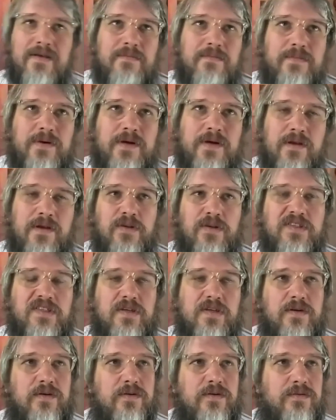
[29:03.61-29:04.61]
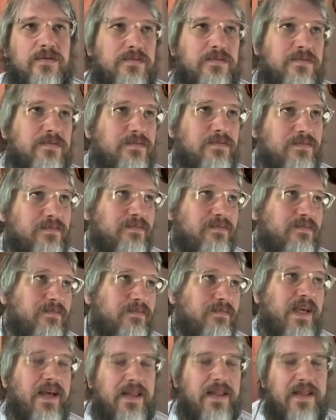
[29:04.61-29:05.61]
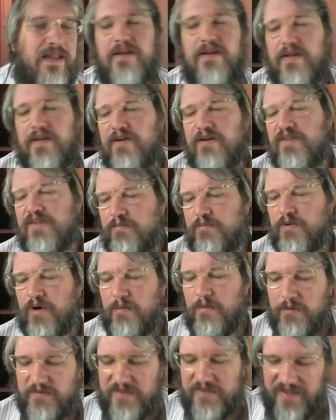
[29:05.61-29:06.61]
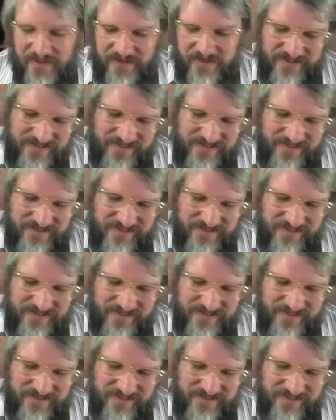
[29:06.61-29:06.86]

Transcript: but also, there are some problems there.